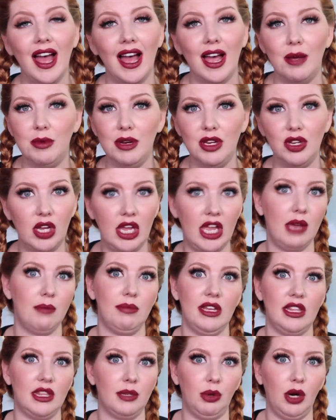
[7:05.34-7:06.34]
I mean, you can't
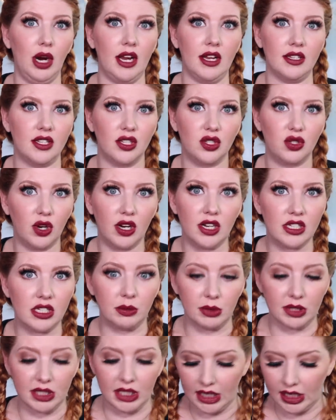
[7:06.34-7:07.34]
beat the price. It's
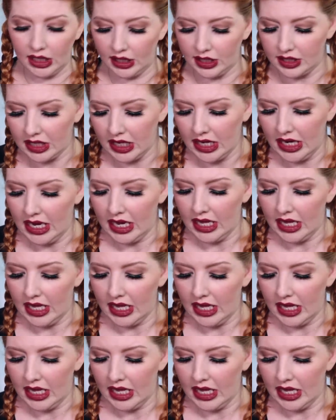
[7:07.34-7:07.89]
crazy ridiculous.